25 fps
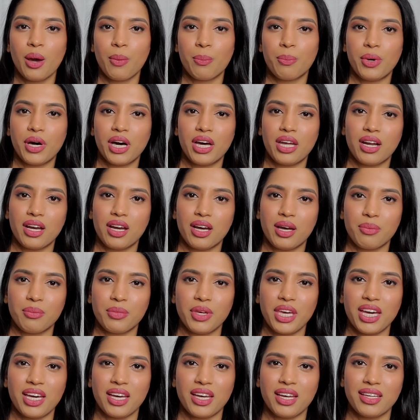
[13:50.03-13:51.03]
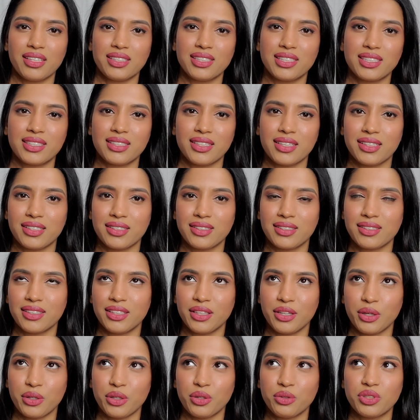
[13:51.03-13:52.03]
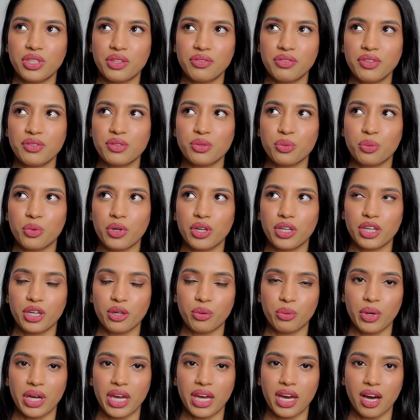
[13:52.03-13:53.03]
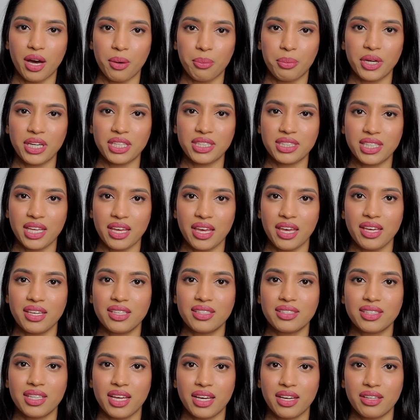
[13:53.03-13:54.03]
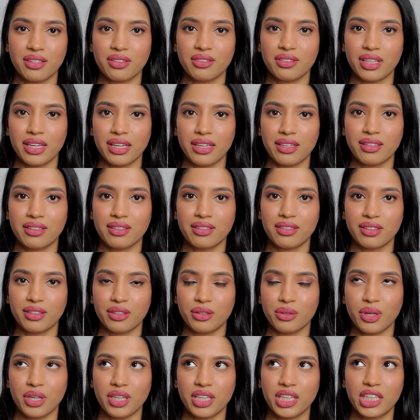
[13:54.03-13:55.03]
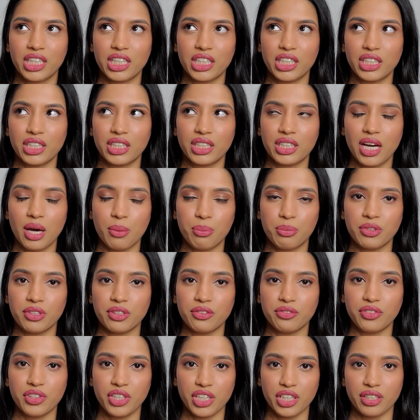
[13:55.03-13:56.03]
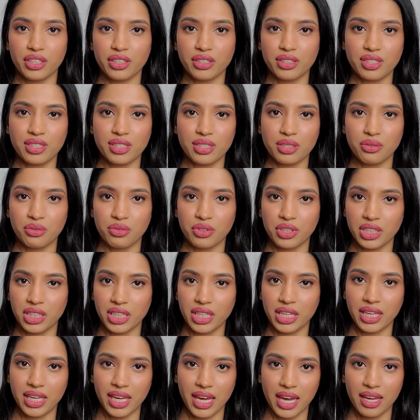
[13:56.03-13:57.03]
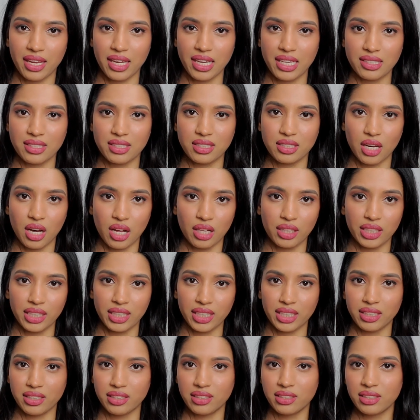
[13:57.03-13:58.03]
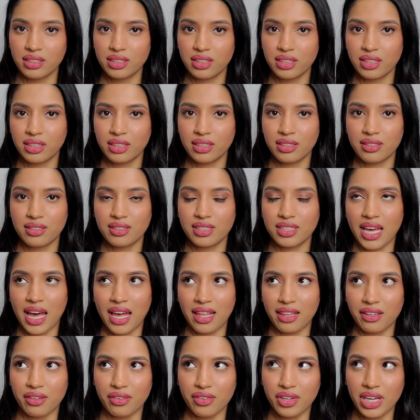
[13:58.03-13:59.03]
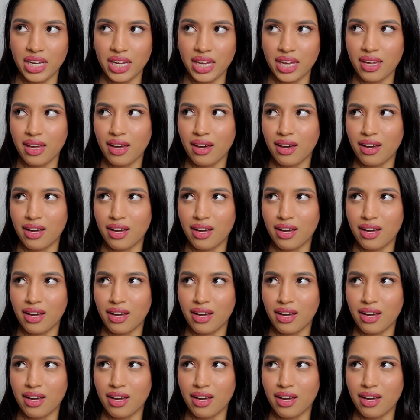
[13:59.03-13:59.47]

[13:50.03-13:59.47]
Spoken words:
But yeah, you know, you definitely have to work your way up, and it takes like, you know, a good couple of years to really get a solid salary.